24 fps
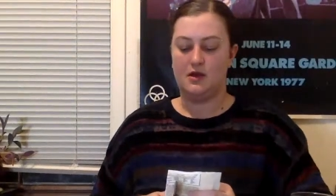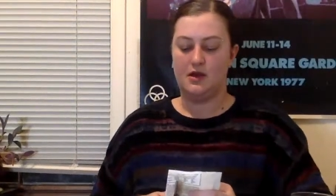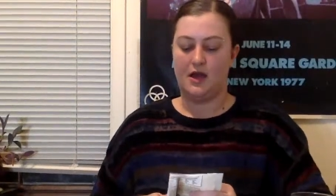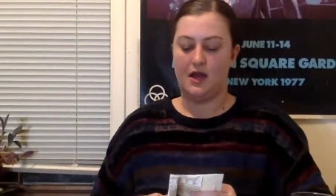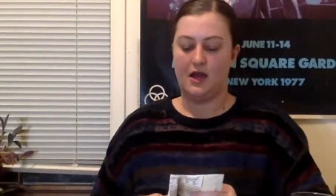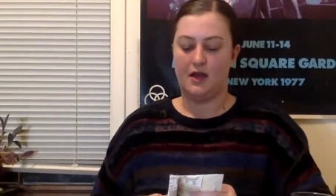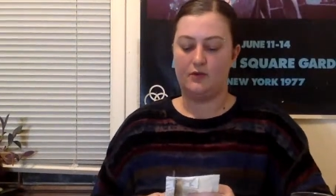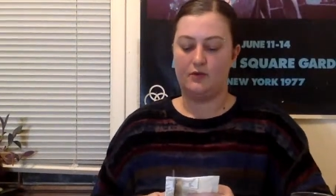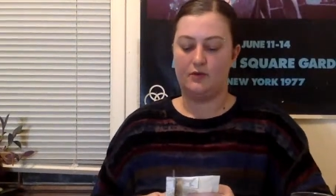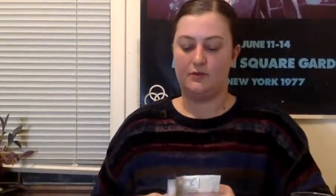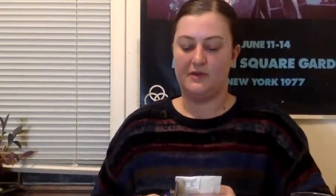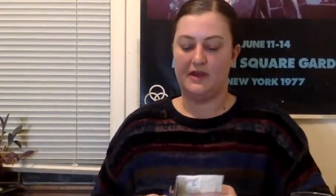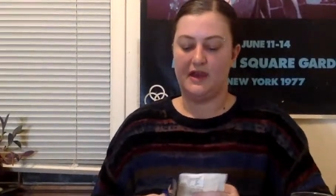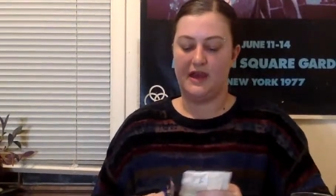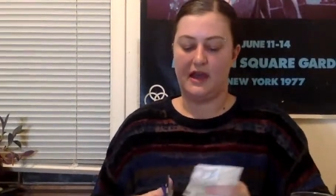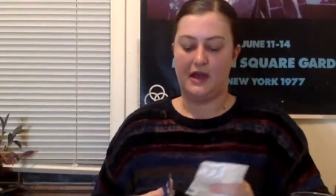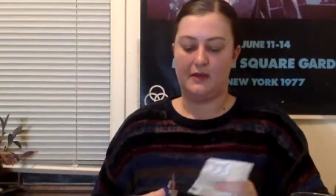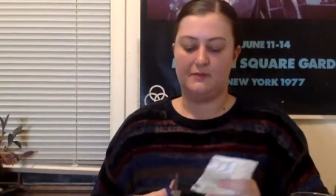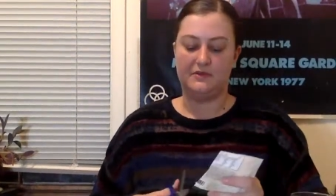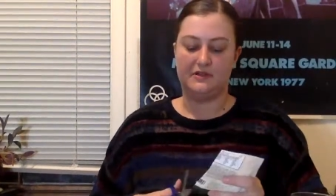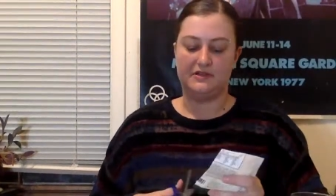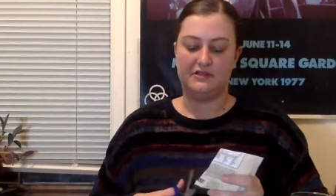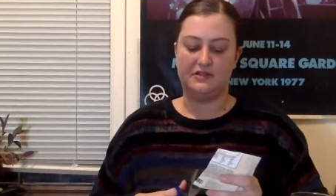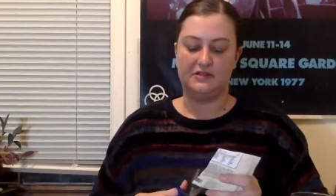I will be
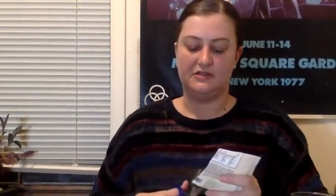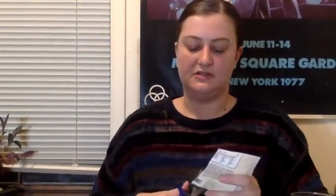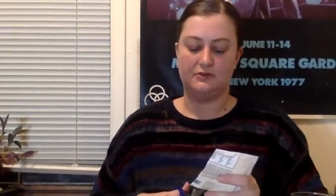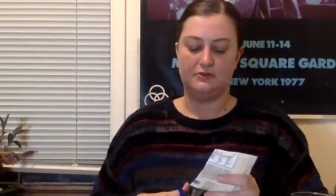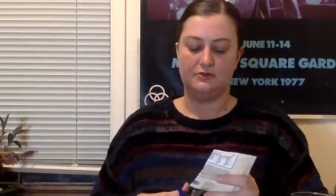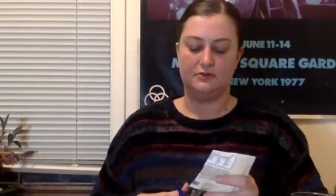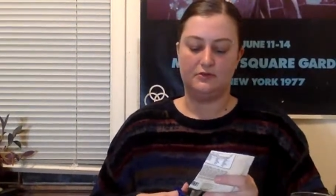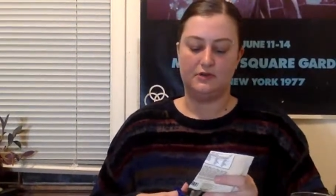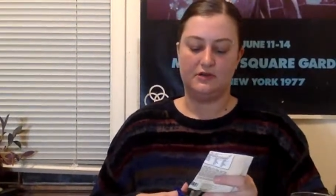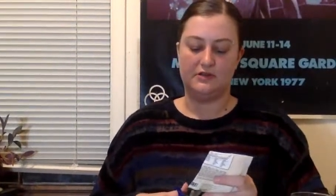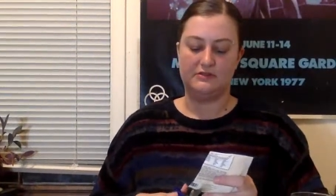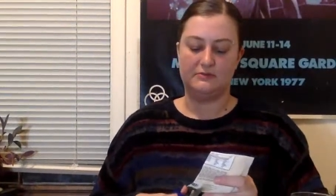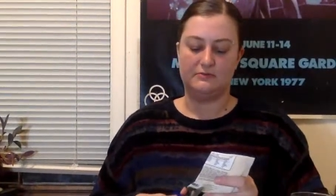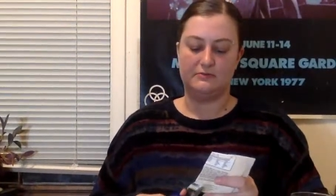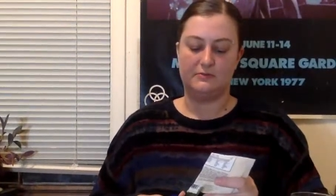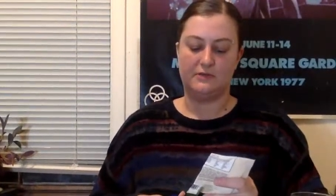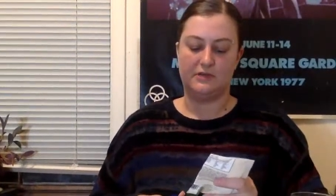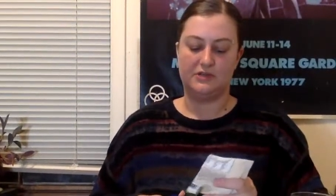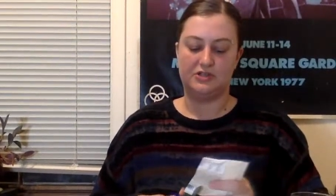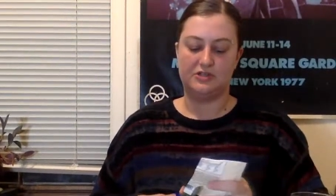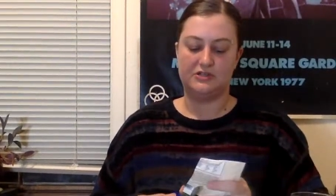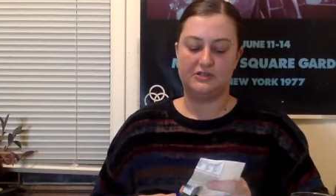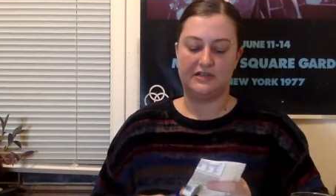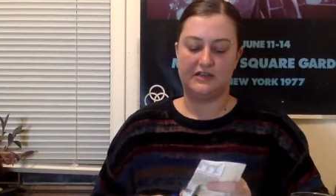happy to do as
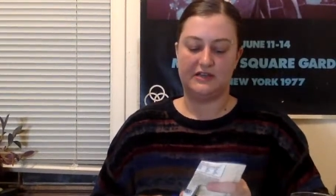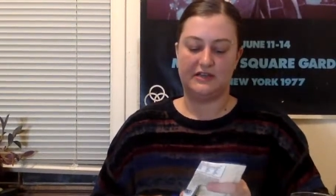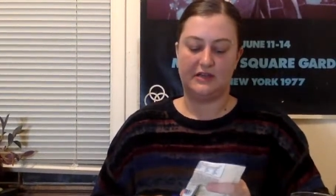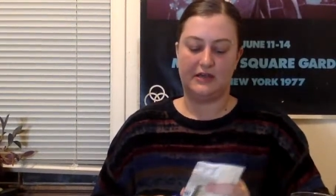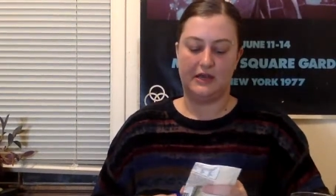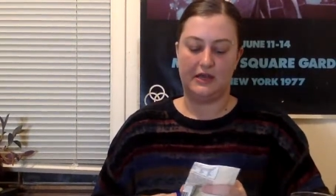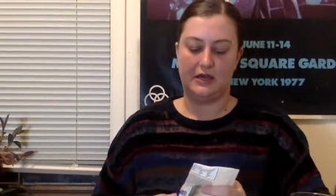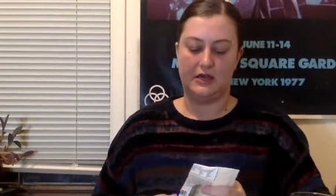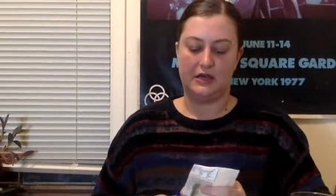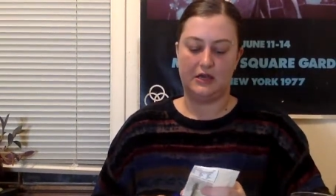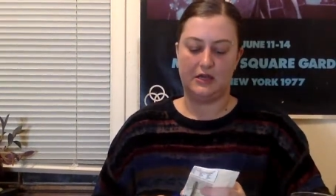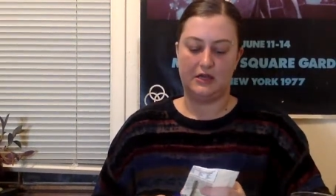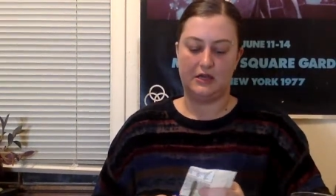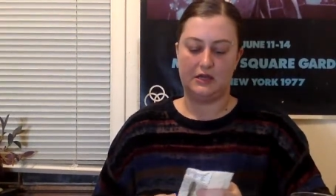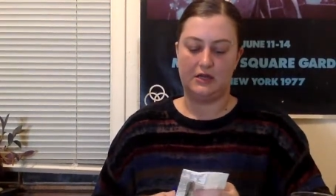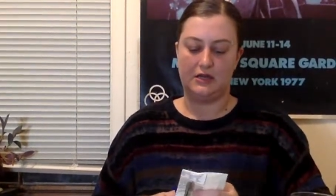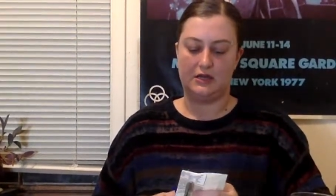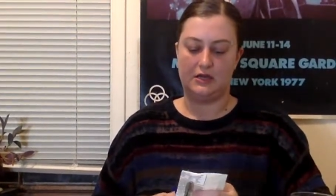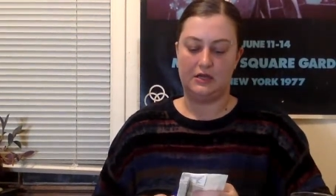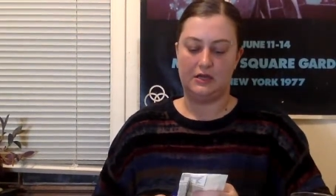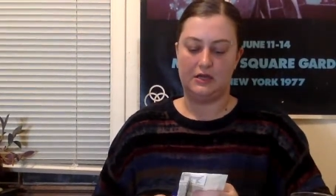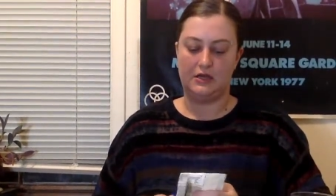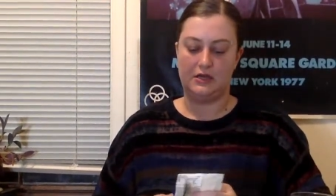much as I can.